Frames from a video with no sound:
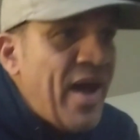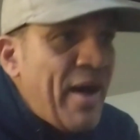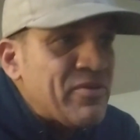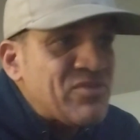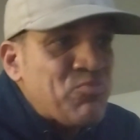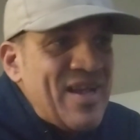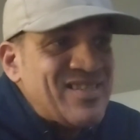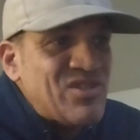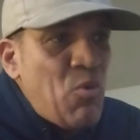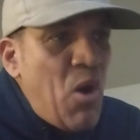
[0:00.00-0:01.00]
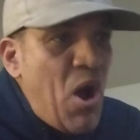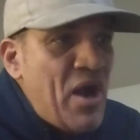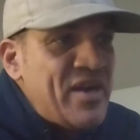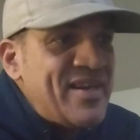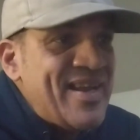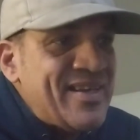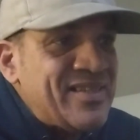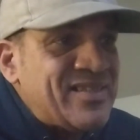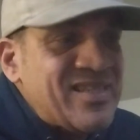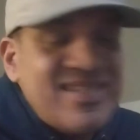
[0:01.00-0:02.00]
I was raised so hard, nigga,
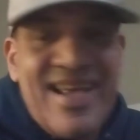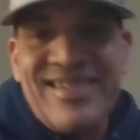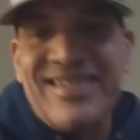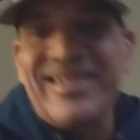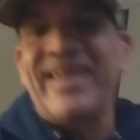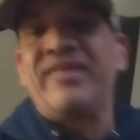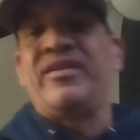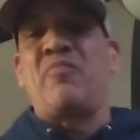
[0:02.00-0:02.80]
just like steel.